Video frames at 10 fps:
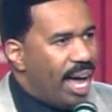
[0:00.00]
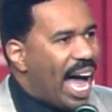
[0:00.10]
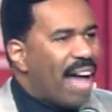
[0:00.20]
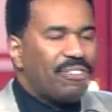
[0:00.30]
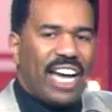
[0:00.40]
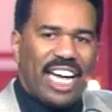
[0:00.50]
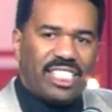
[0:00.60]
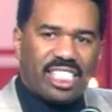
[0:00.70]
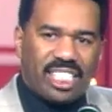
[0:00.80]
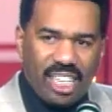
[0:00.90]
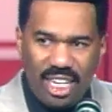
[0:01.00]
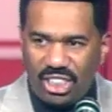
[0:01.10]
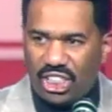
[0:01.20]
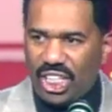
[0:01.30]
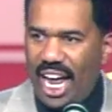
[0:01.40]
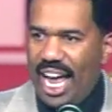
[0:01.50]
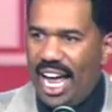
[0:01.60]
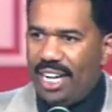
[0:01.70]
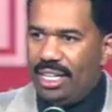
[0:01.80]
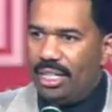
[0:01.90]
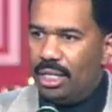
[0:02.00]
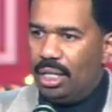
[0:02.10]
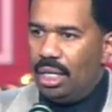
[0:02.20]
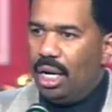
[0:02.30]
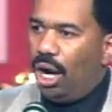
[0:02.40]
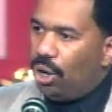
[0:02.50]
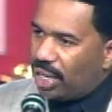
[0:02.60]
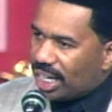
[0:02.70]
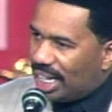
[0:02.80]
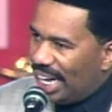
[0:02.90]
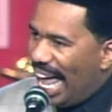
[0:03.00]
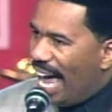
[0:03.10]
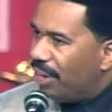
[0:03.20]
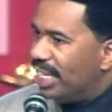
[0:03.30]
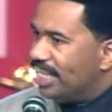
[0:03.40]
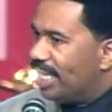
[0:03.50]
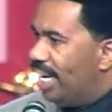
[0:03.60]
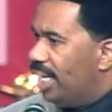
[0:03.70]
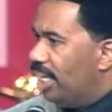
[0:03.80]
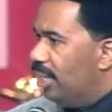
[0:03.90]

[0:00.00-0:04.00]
I've got sunshine on a cloudy day.